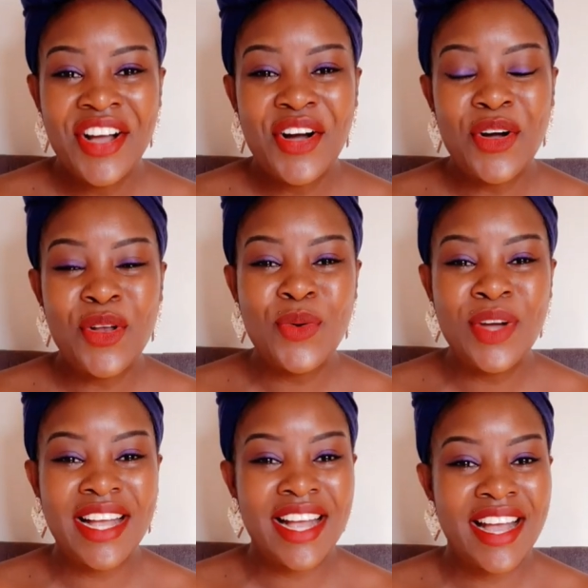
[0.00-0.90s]
or
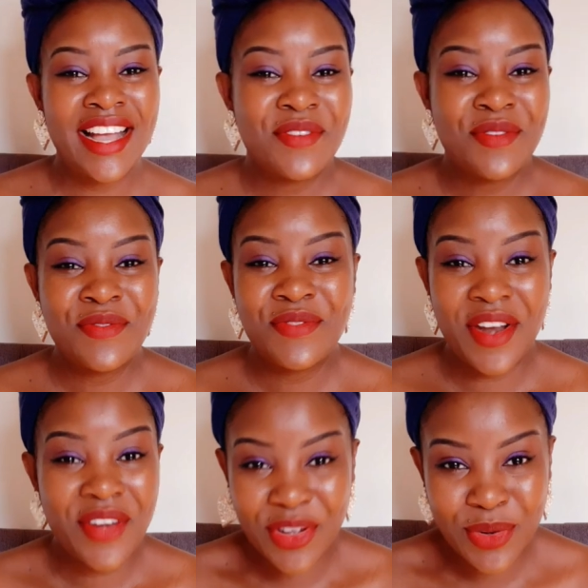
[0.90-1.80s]
look
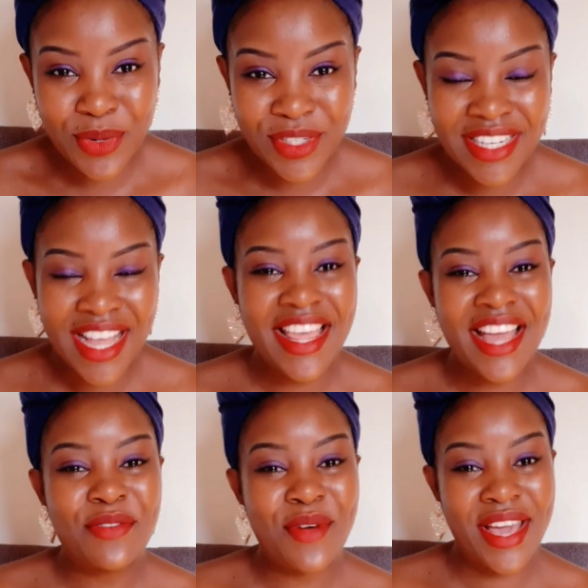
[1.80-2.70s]
very good
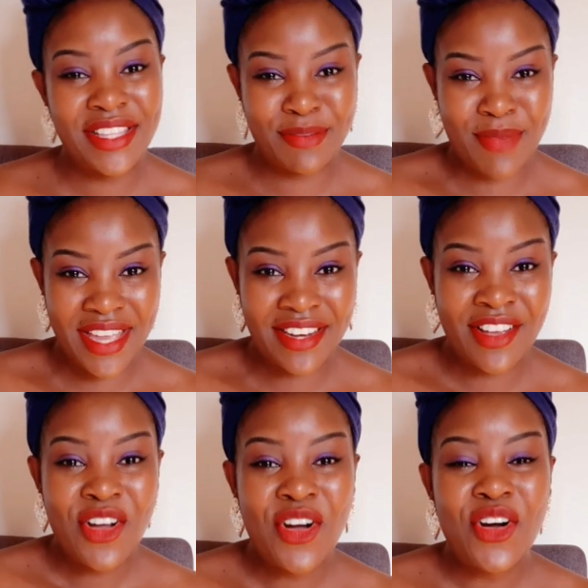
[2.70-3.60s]
than white
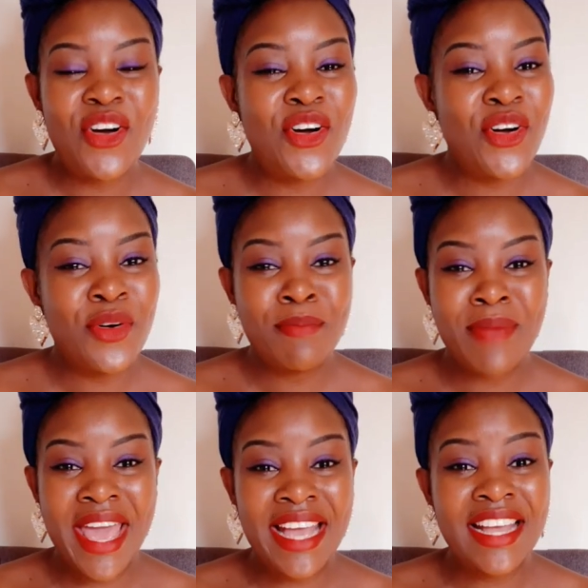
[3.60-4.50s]
men or
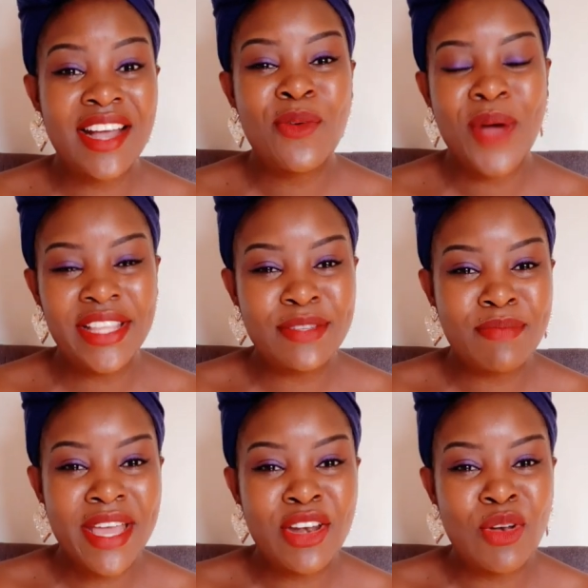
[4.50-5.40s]
make white
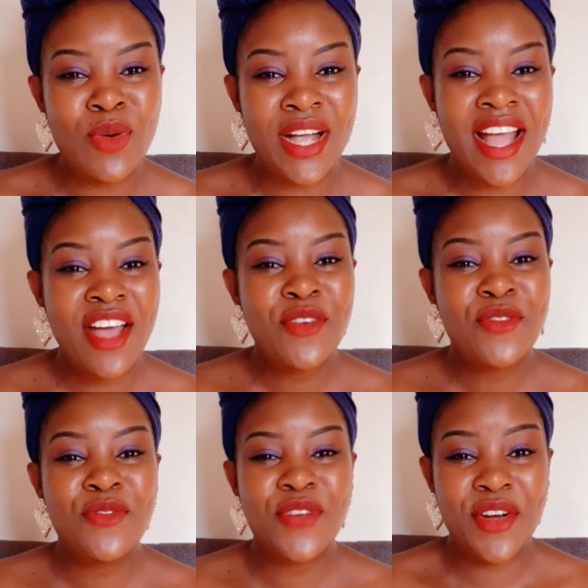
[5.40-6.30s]
men look
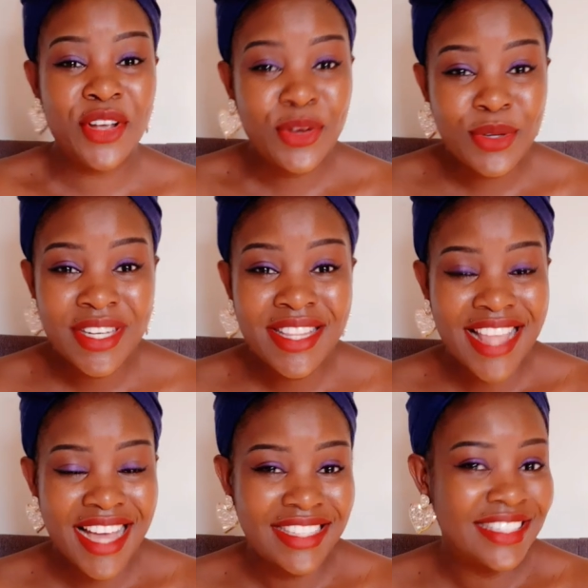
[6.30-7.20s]
very good
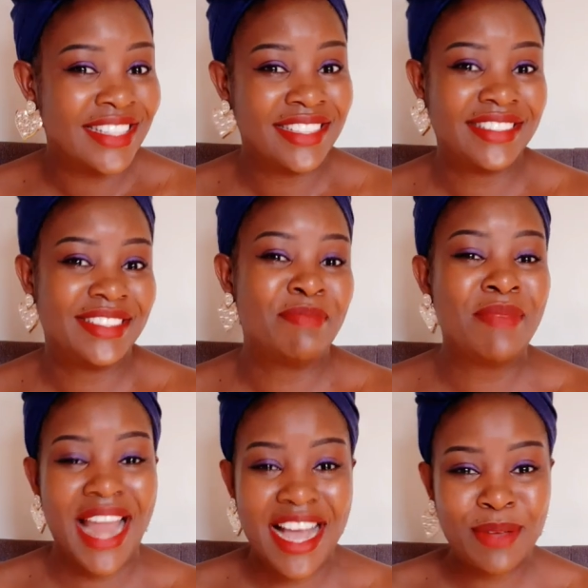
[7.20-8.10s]
than
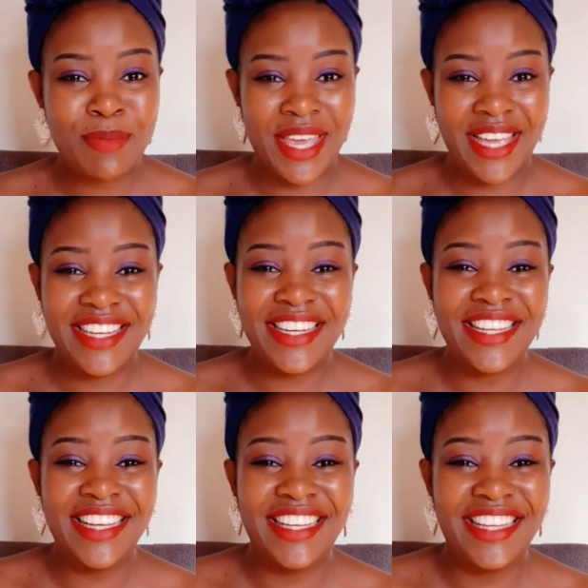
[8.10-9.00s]
black
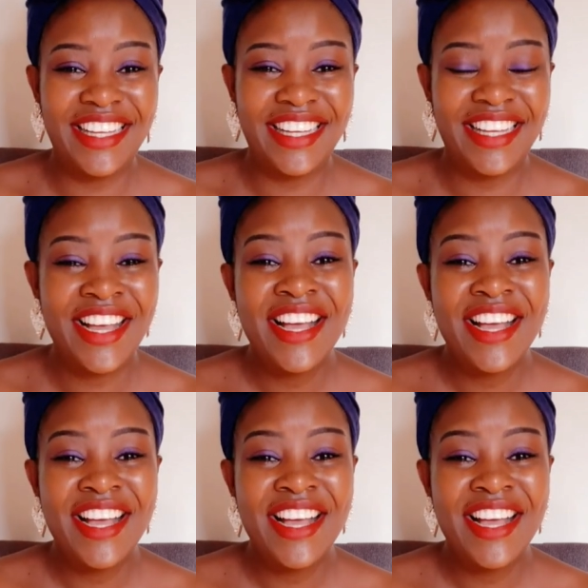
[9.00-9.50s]
men